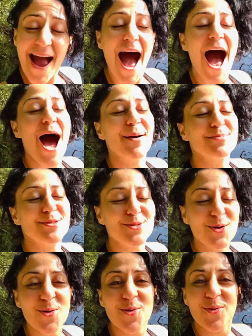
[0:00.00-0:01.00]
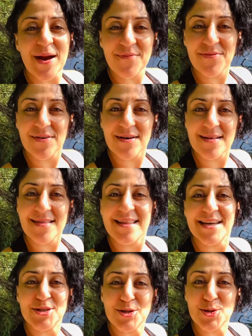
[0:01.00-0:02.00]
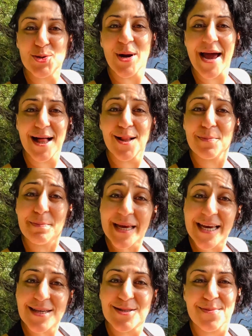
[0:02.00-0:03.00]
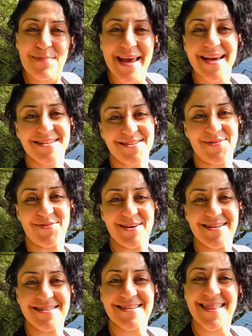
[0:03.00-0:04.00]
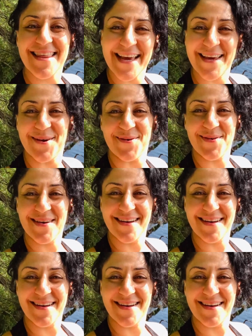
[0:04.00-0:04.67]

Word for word: I'm so grateful that you helped me to make a difference. Thank you.